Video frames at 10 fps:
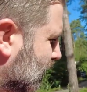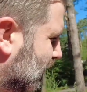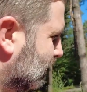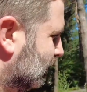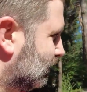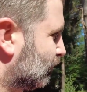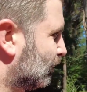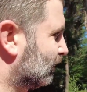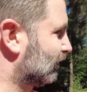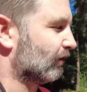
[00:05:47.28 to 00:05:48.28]
and this
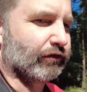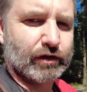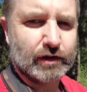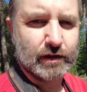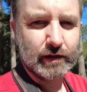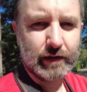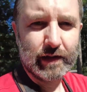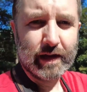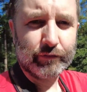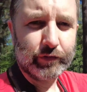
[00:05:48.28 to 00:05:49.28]
one is in the sun and
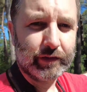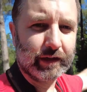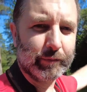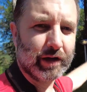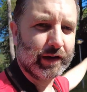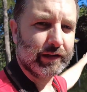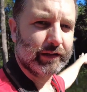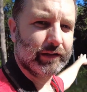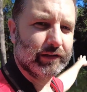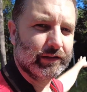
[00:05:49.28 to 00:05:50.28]
everything behind
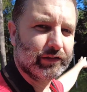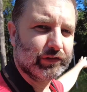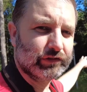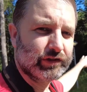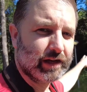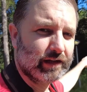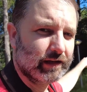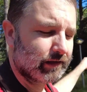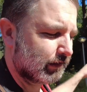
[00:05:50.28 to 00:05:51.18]
it is in the shade.